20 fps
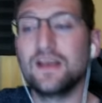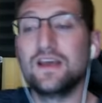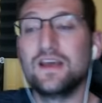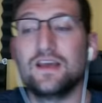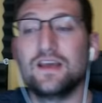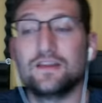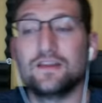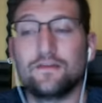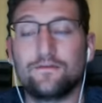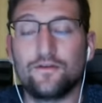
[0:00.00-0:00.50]

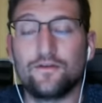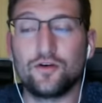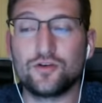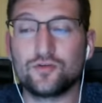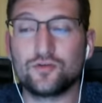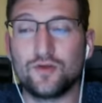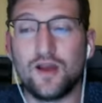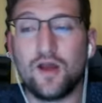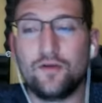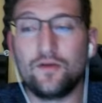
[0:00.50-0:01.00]
In the first
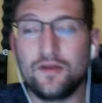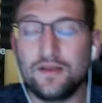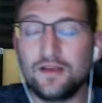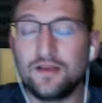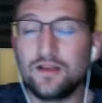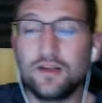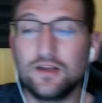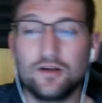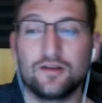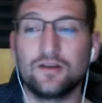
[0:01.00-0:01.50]
round, he
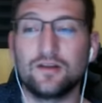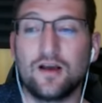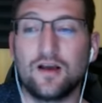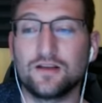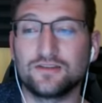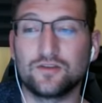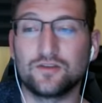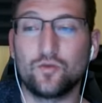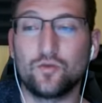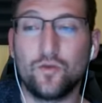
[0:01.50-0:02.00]
clearly
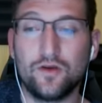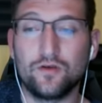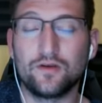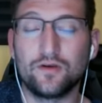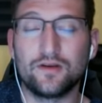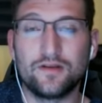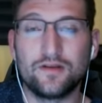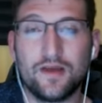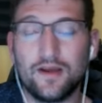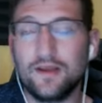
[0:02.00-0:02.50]
lost to Guido
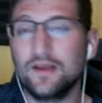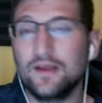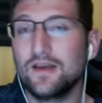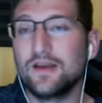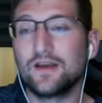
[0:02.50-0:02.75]
Cannetti.